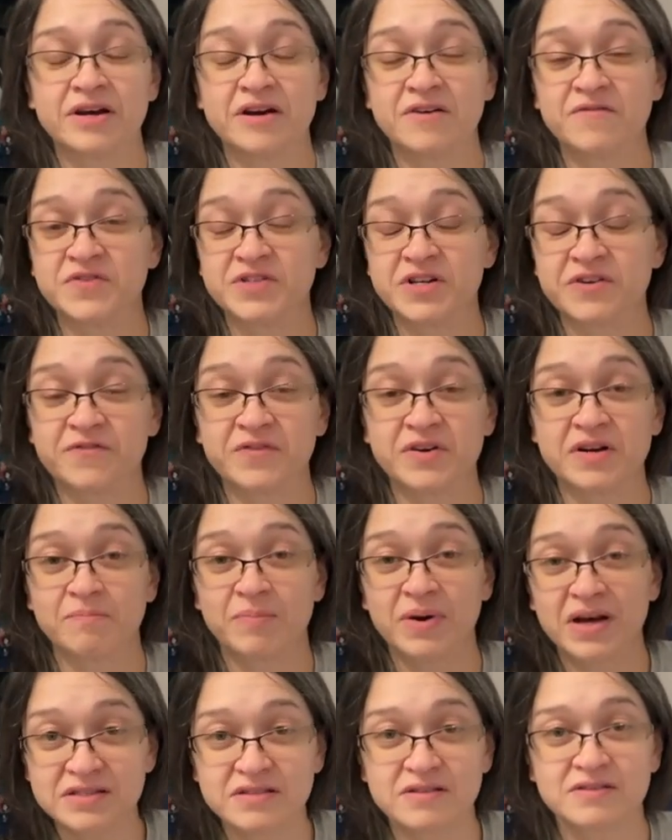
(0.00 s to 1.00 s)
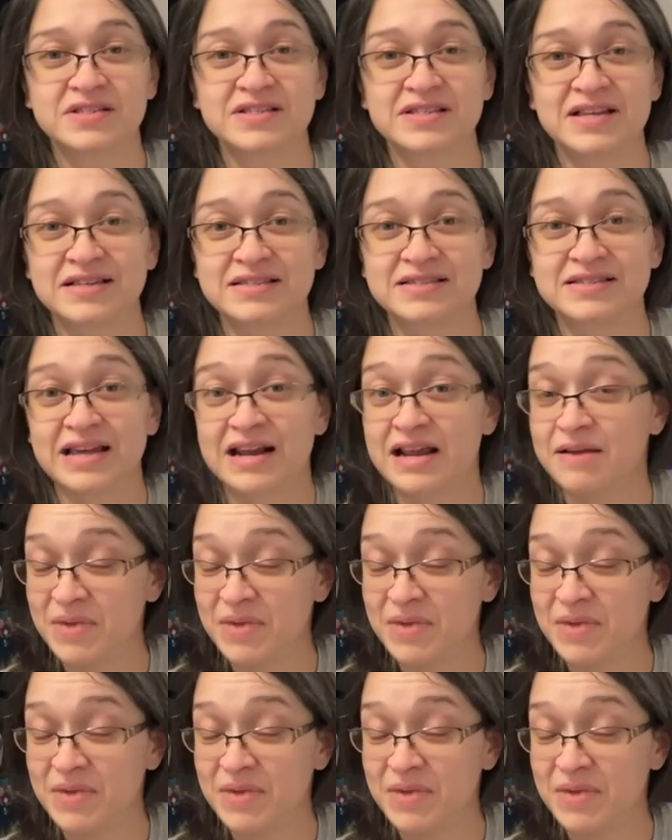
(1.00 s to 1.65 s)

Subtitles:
of different puzzle sets that I